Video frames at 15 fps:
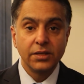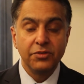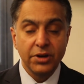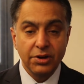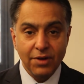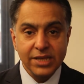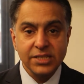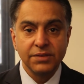the
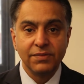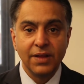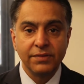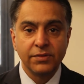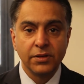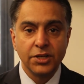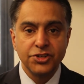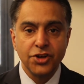regressive
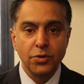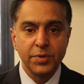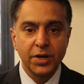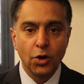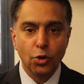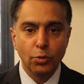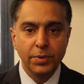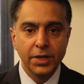left under Jeremy
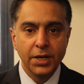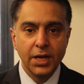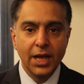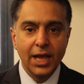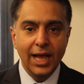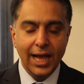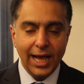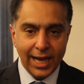Corbyn,
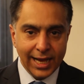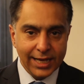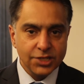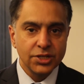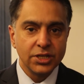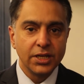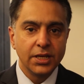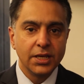
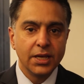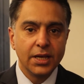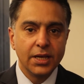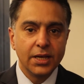actually